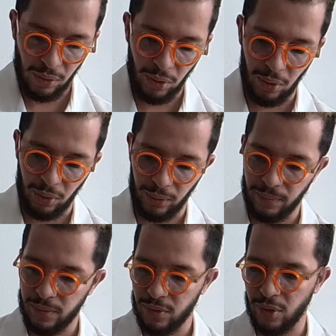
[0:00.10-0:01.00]
Cool.
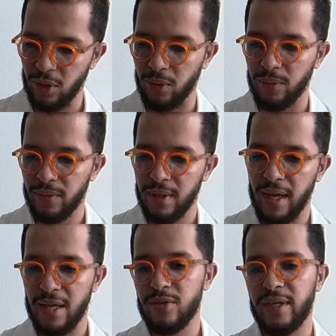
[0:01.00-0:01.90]
So
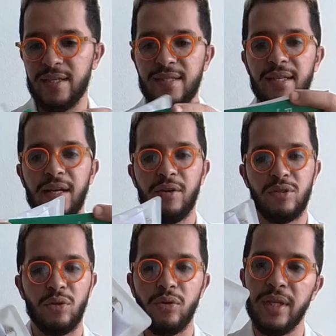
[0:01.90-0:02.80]
as you can see,
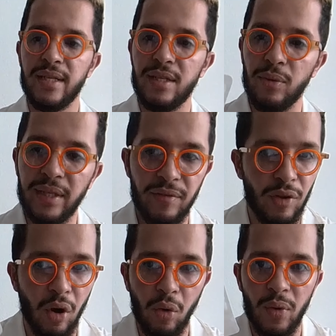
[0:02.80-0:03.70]
here's the goodies. They will give
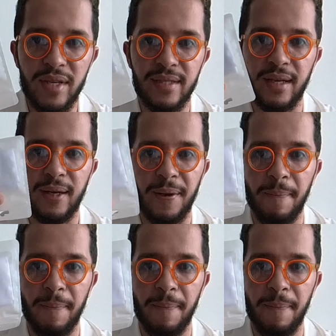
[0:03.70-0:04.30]
you always